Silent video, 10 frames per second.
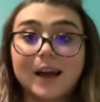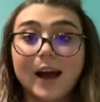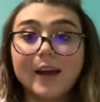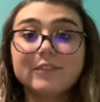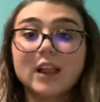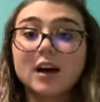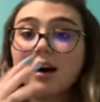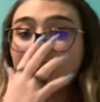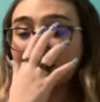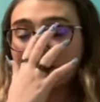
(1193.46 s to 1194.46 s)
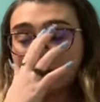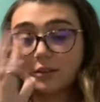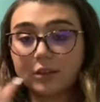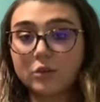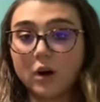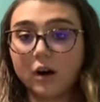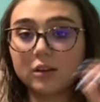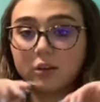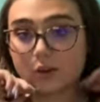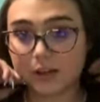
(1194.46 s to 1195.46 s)
Hi vlog, new haul
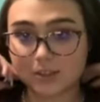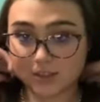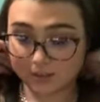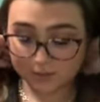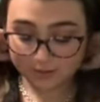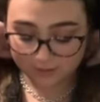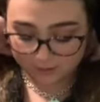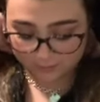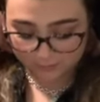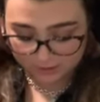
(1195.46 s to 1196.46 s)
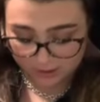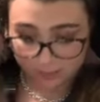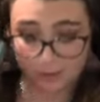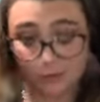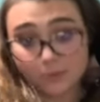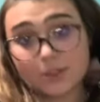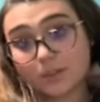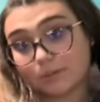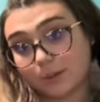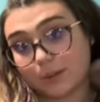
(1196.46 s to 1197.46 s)
location. Um, sorry, my room's like
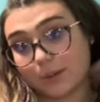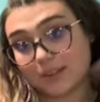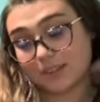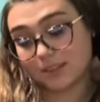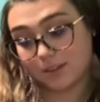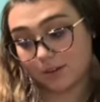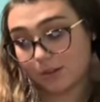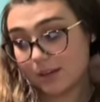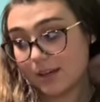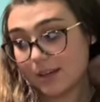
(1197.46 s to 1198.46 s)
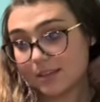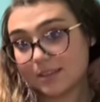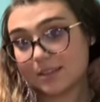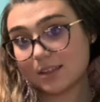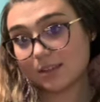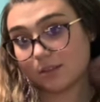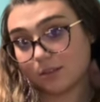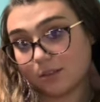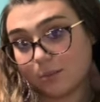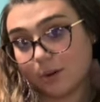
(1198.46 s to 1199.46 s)
really messy, so this is like the
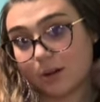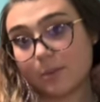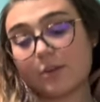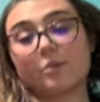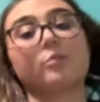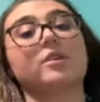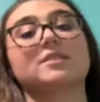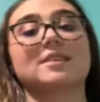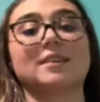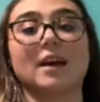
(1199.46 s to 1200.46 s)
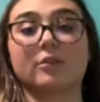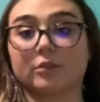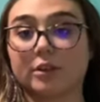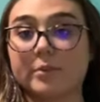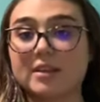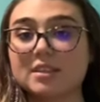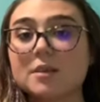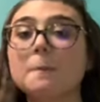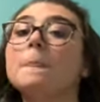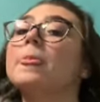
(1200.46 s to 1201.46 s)
only part of my room where it's like not really messy.
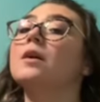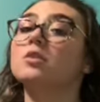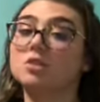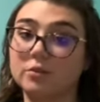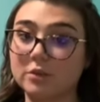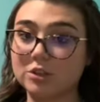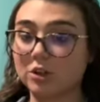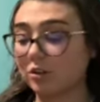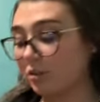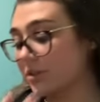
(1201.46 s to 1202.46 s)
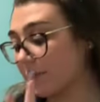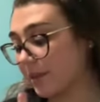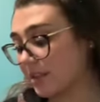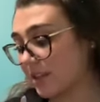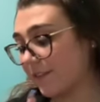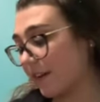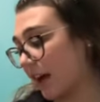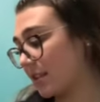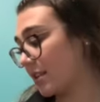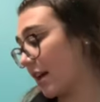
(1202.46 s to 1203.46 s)
So I'm gonna show you some of the stuff I
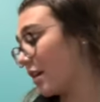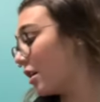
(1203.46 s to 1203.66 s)
got today.